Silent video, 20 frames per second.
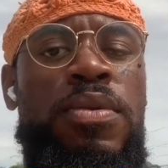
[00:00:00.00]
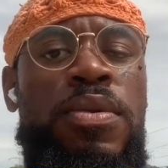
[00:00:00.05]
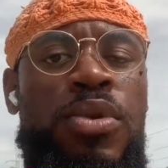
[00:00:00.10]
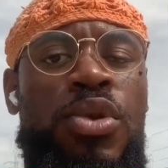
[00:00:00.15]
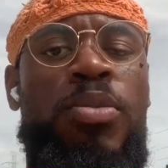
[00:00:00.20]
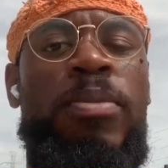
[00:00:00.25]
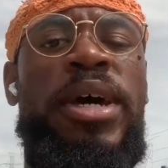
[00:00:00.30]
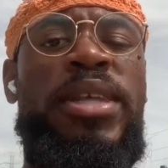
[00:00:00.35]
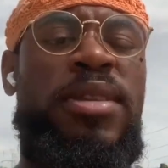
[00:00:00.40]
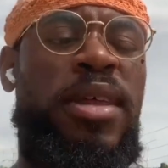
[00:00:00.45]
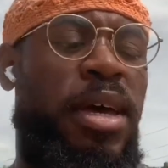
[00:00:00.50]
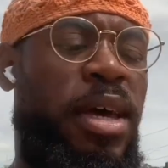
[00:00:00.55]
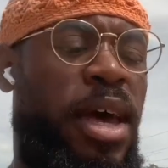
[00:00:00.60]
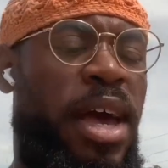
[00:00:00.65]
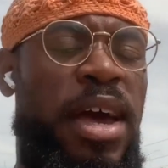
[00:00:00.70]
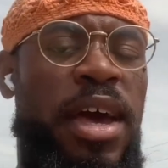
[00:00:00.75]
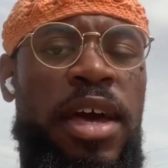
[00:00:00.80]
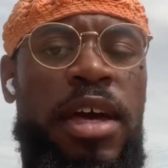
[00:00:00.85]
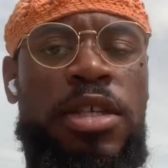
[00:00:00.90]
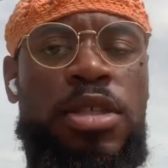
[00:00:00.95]
You make the
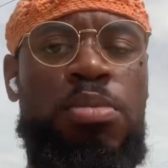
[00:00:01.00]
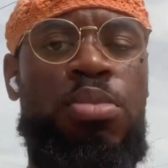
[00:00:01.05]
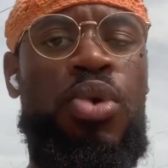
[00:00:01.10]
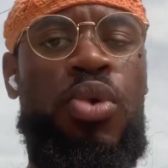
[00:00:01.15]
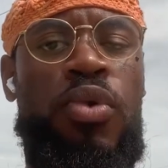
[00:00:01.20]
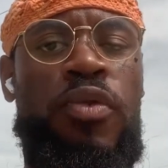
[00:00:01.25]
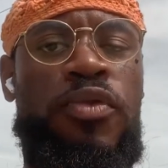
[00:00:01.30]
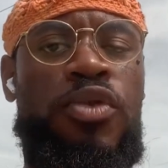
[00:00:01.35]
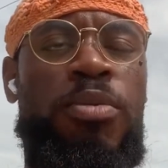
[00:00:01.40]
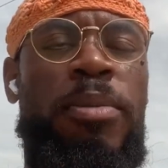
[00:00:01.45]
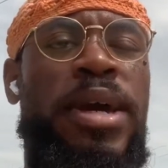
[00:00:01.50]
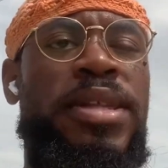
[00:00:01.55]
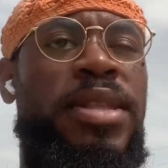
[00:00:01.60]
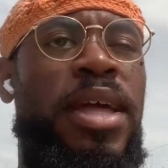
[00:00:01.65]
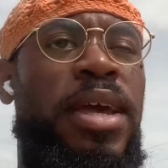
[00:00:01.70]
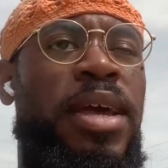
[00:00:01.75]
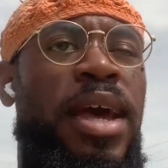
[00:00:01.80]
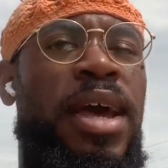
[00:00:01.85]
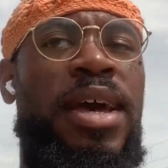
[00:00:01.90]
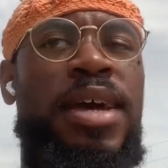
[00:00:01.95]
eggs move. You make
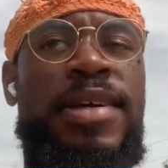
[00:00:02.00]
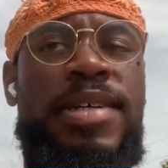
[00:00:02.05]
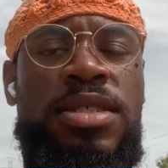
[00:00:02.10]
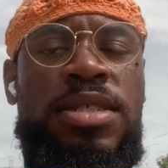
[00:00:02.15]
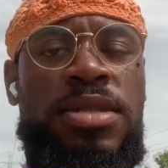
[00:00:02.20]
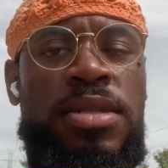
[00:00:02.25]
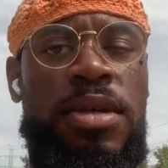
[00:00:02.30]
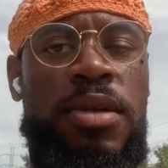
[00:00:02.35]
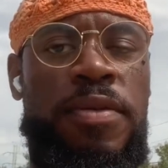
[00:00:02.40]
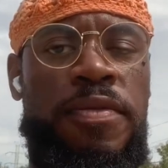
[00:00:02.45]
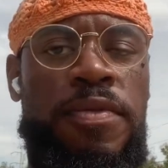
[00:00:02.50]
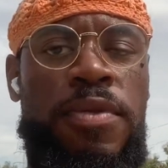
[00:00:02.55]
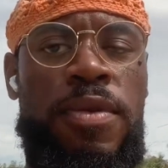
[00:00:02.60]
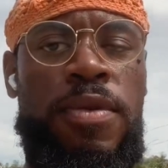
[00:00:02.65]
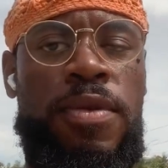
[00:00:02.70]
the eggs shift.